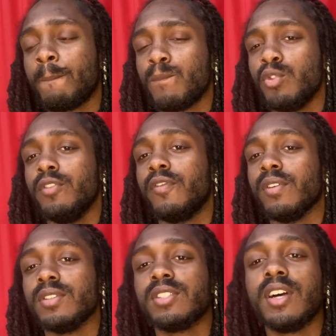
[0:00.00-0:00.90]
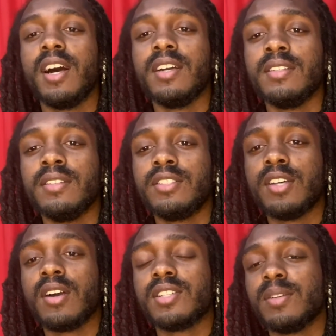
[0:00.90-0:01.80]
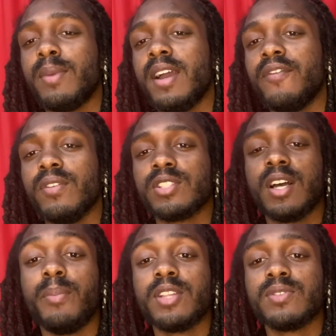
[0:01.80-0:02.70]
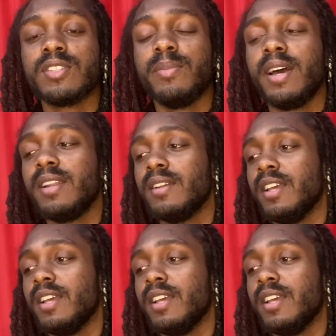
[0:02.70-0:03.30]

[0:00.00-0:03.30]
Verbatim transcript: when you first start talking to somebody, first start messing with somebody,